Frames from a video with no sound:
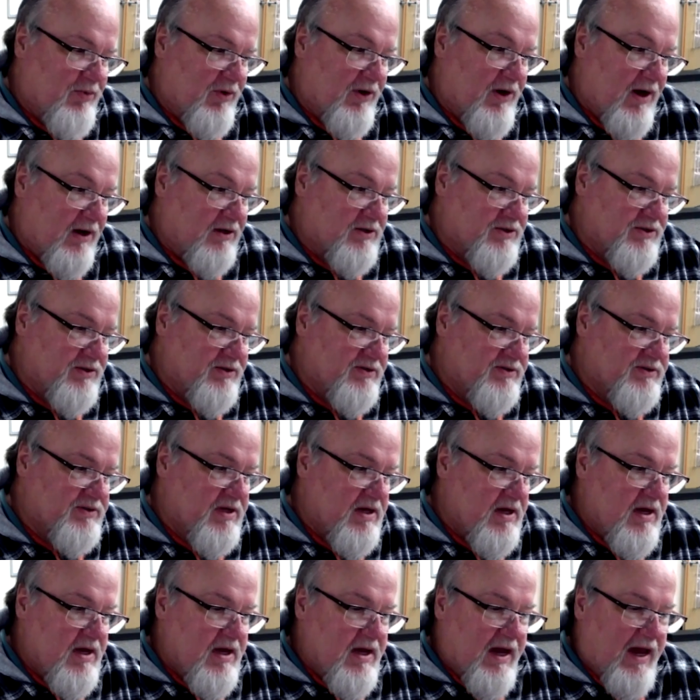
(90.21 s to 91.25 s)
productions.
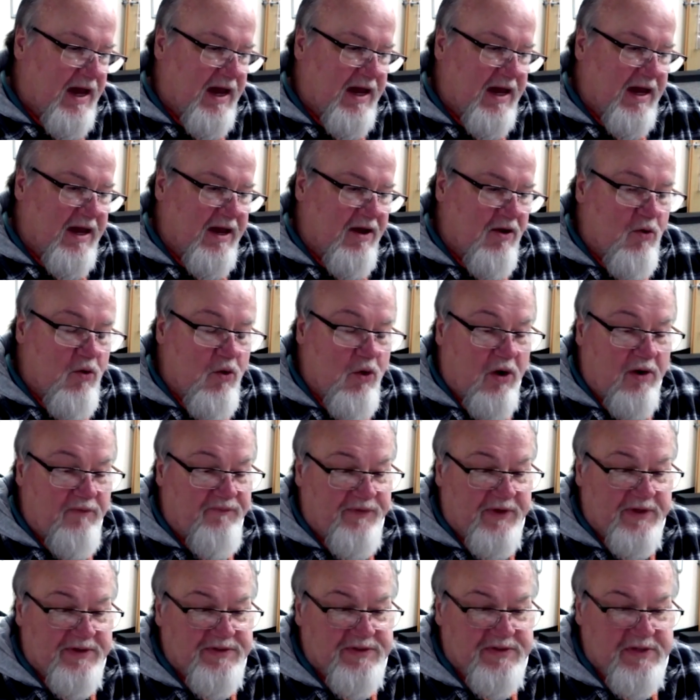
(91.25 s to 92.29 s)
And or
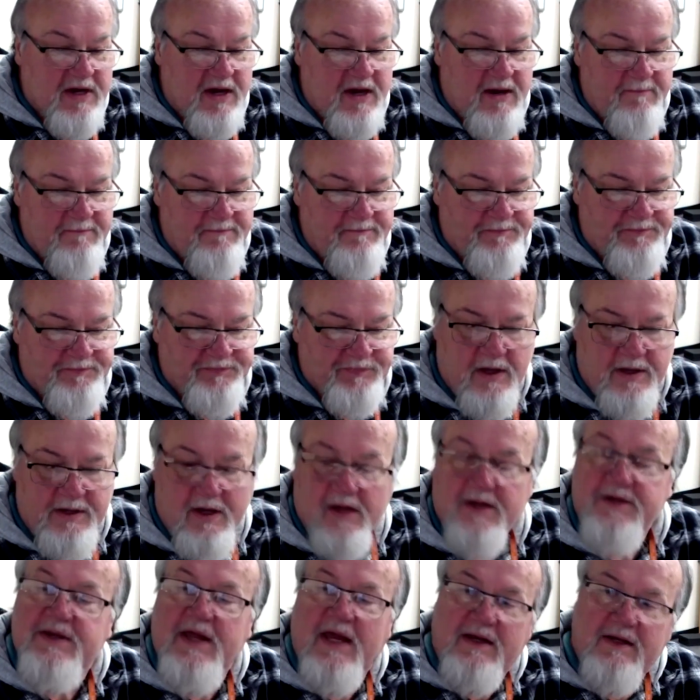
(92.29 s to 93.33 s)
if it's an
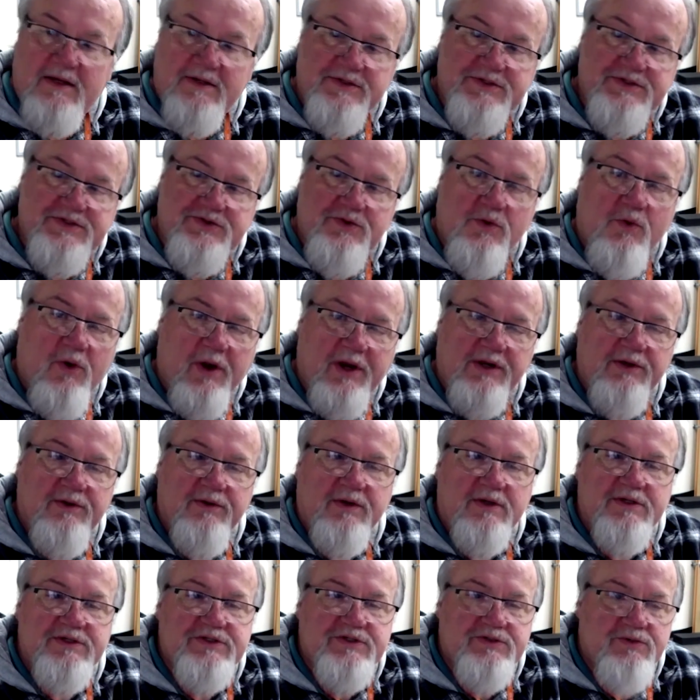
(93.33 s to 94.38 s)
undated story,
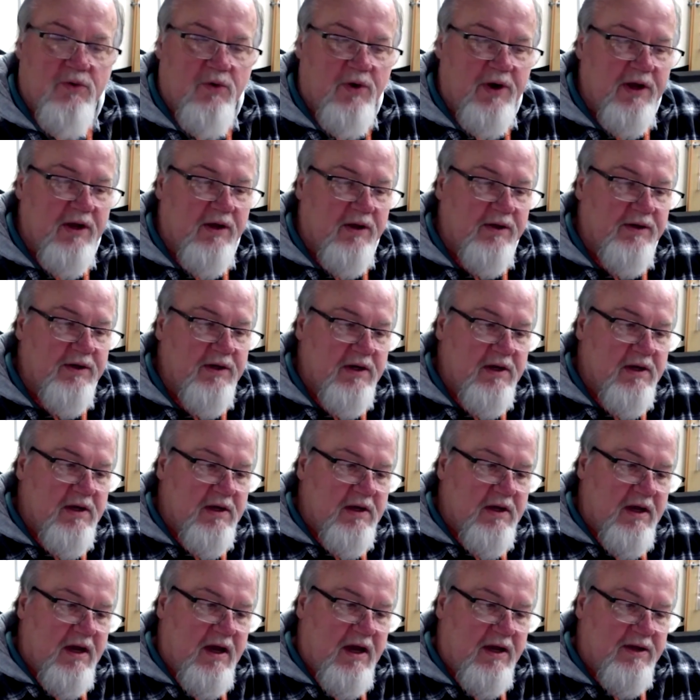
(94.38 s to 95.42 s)
doing a story on
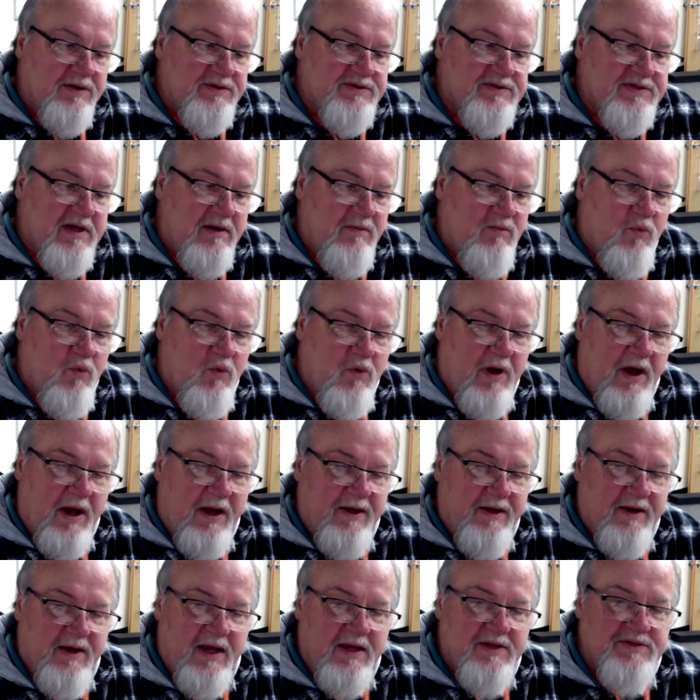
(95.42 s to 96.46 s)

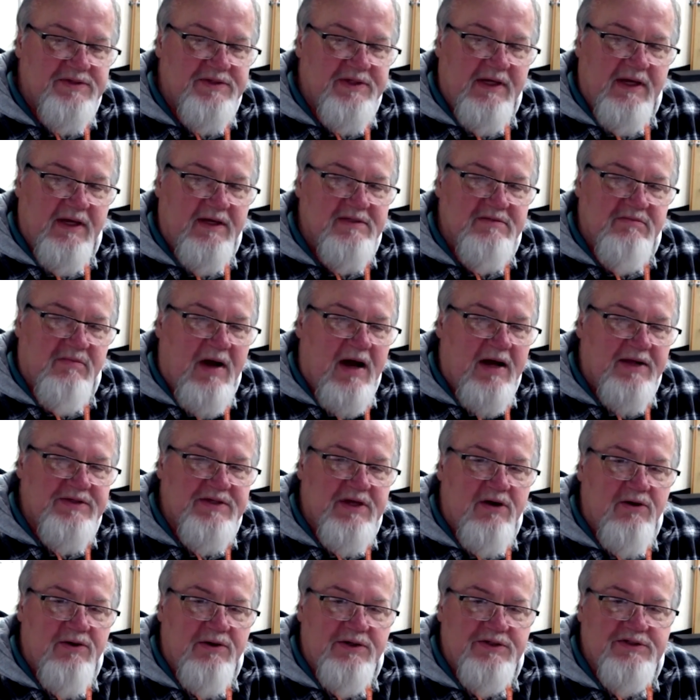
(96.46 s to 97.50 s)
someone. SDN's
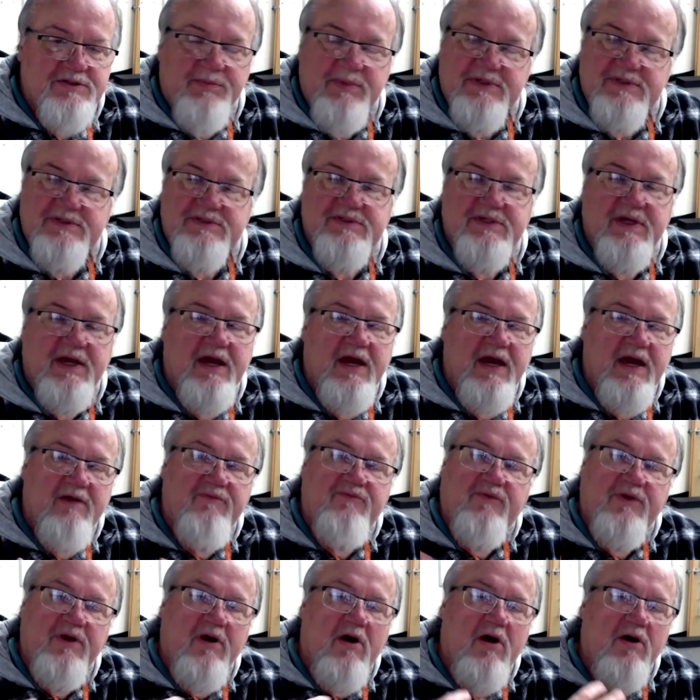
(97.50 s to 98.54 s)
motto used to be
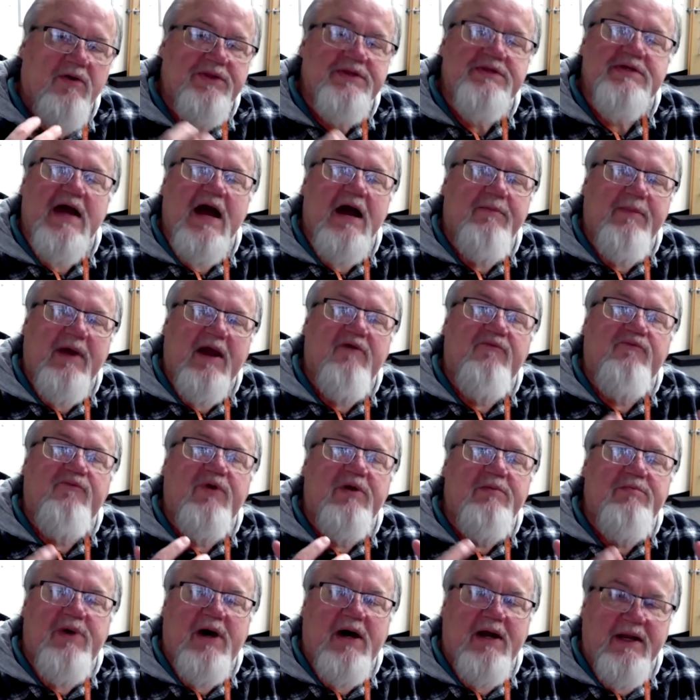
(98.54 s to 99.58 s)
every all the time.
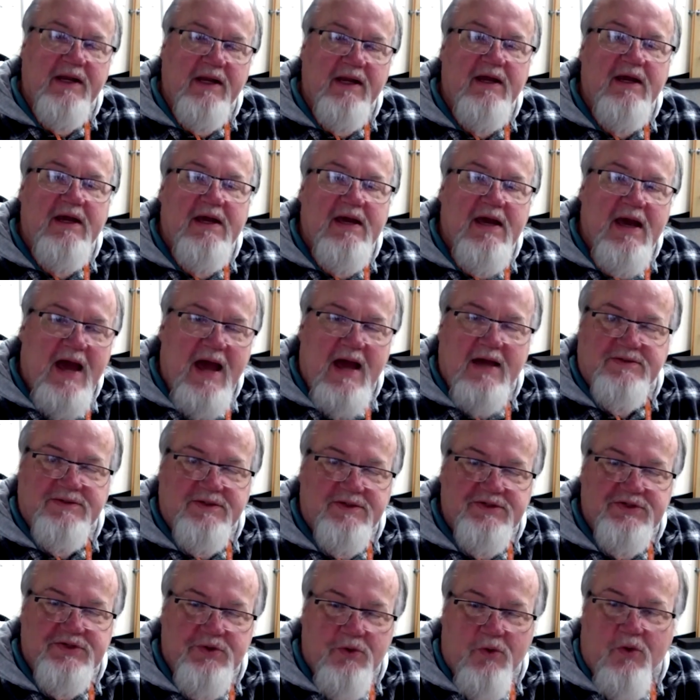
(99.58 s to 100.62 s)
Everybody
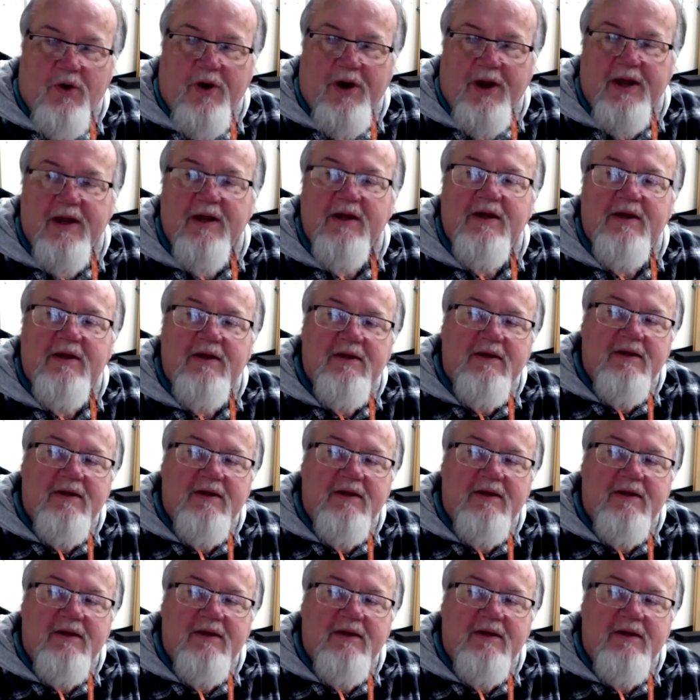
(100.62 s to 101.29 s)
has a story.